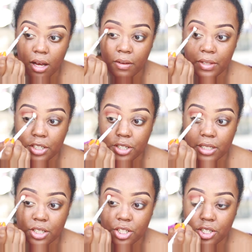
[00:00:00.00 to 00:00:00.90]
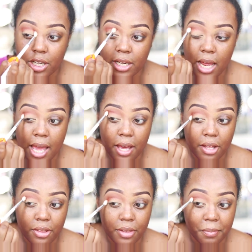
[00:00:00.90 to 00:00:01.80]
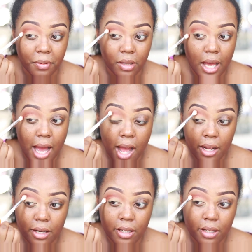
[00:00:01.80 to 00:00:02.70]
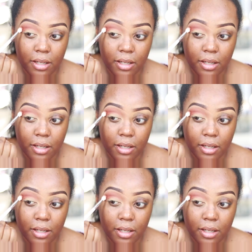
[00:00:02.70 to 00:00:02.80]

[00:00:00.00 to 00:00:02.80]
of the transition shade and the black.